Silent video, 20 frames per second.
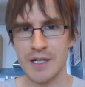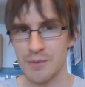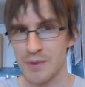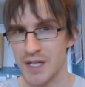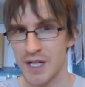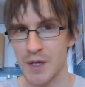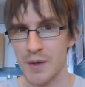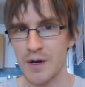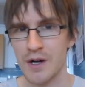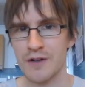and
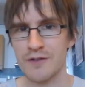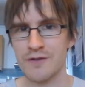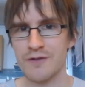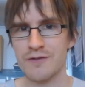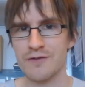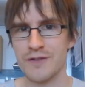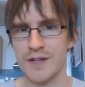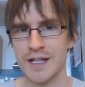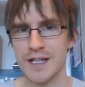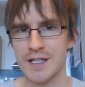we don't
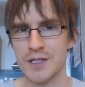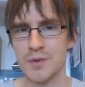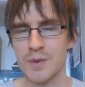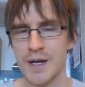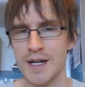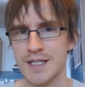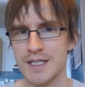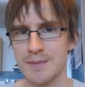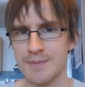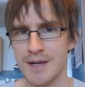often think
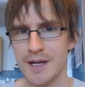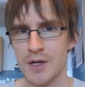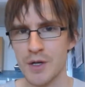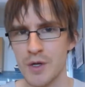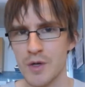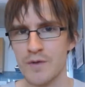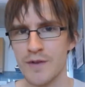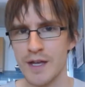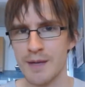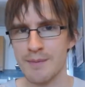twice about
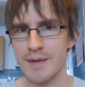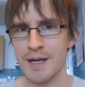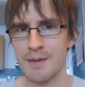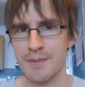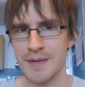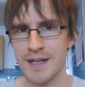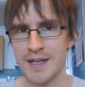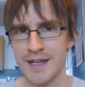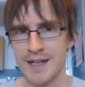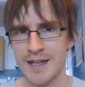who they
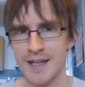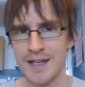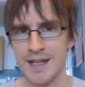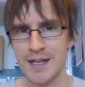might be.